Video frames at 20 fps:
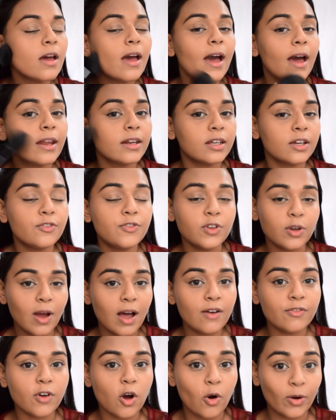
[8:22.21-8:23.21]
And if you
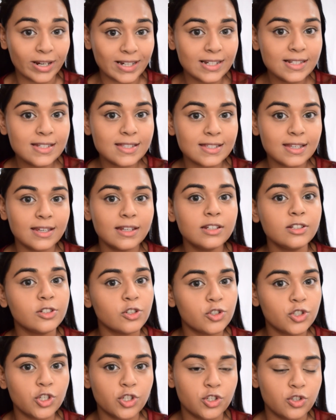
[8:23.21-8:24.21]
have oily skin, you
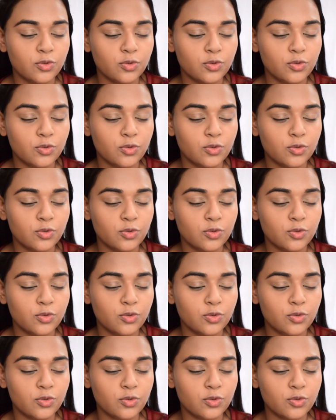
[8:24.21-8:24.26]
should